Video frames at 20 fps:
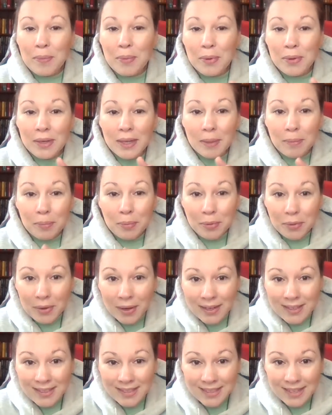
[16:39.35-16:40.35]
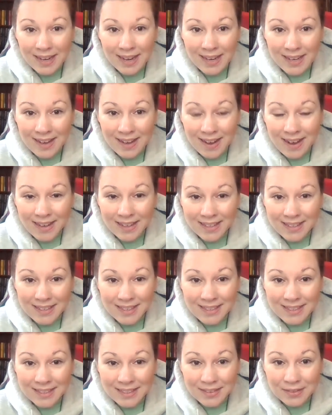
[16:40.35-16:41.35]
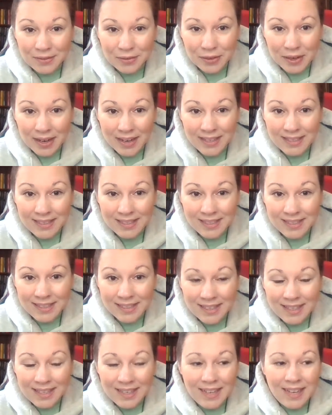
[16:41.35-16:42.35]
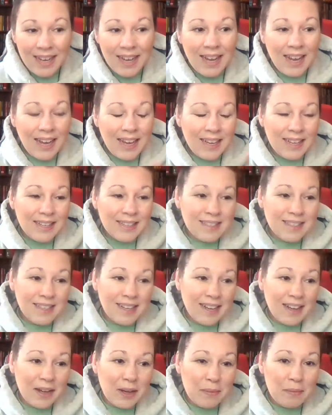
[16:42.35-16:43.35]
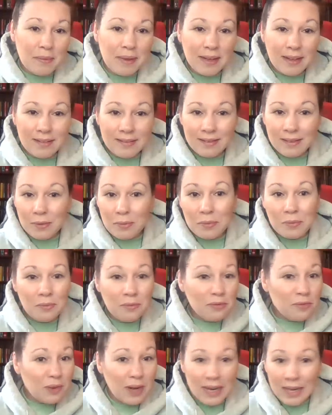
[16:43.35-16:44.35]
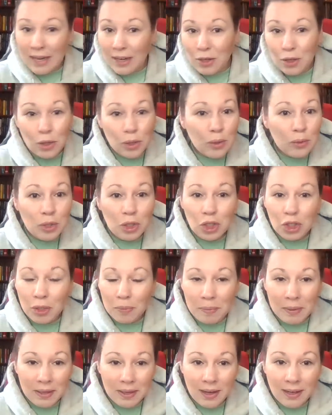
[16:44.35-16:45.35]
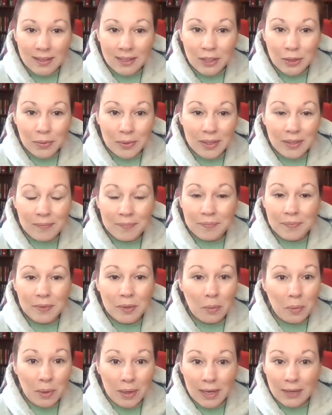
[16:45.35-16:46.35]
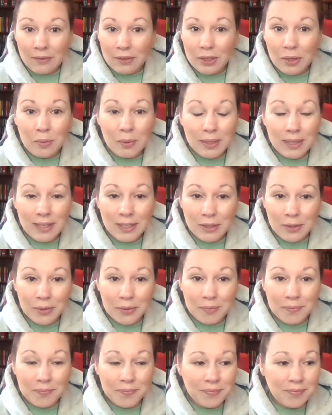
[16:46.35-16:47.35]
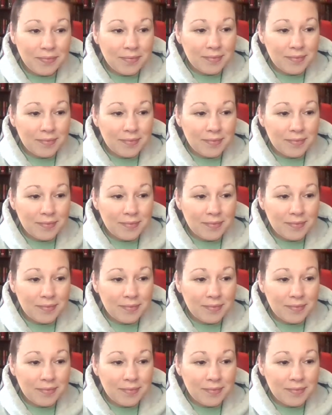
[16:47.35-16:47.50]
Put a price tag on it, right? And include shipping onto it, whatever you want to do.